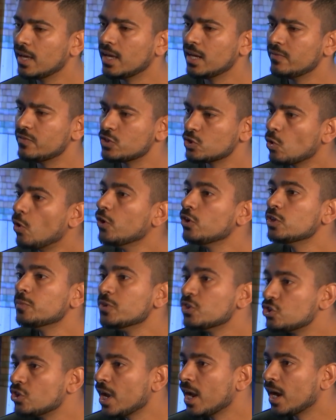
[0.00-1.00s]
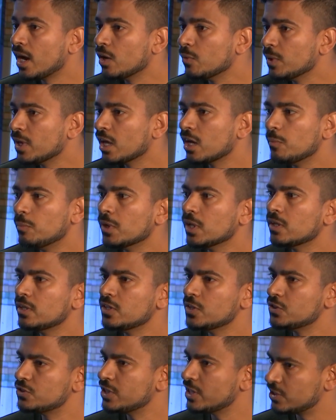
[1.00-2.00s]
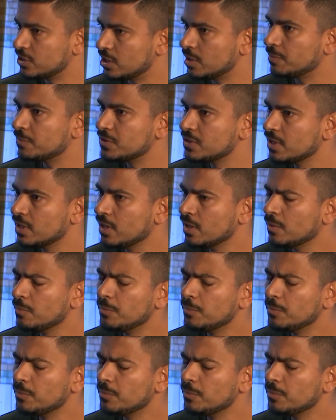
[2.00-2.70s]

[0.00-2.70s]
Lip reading: And if it's going to be shared, we got to build new systems.